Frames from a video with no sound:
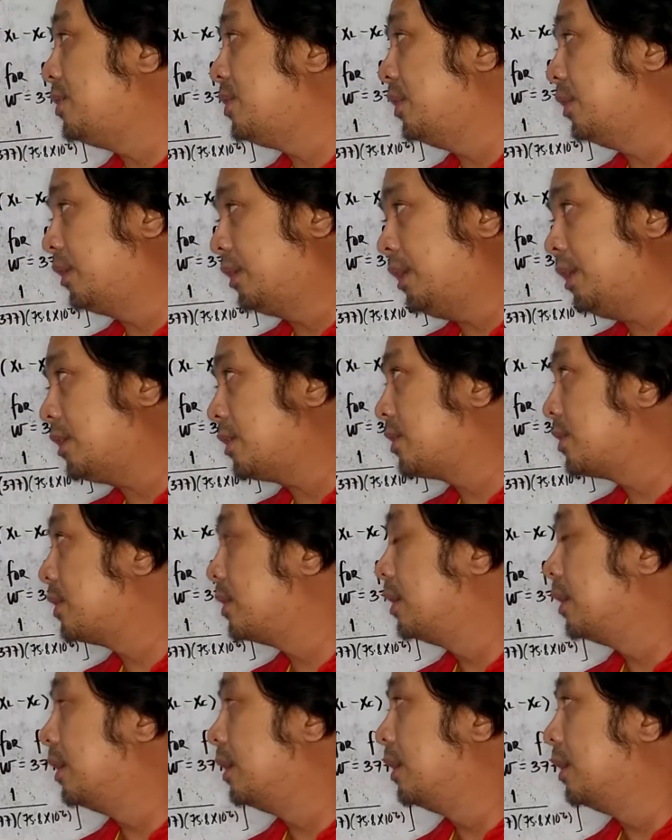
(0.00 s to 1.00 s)
circuits,
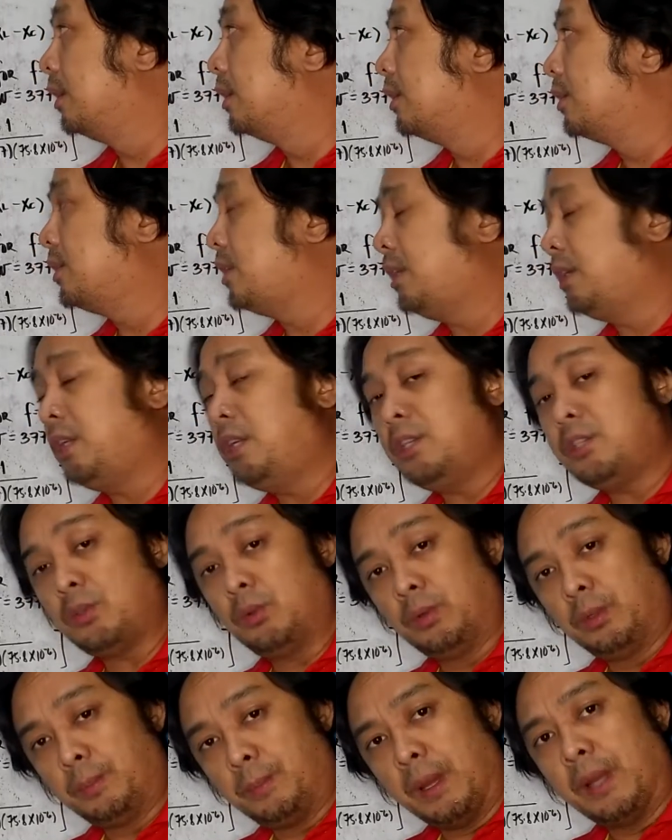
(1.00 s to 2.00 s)
series
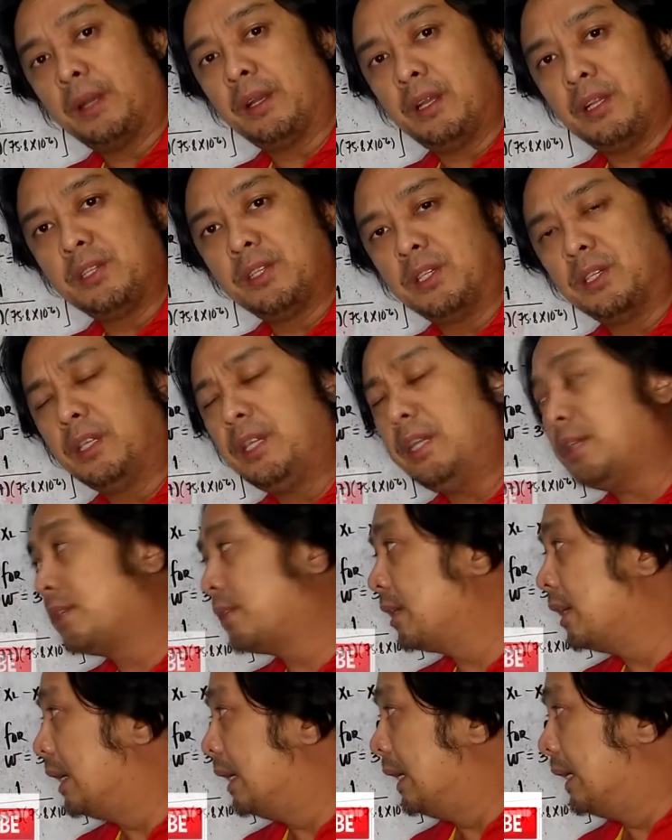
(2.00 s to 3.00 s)
or parallel circuits.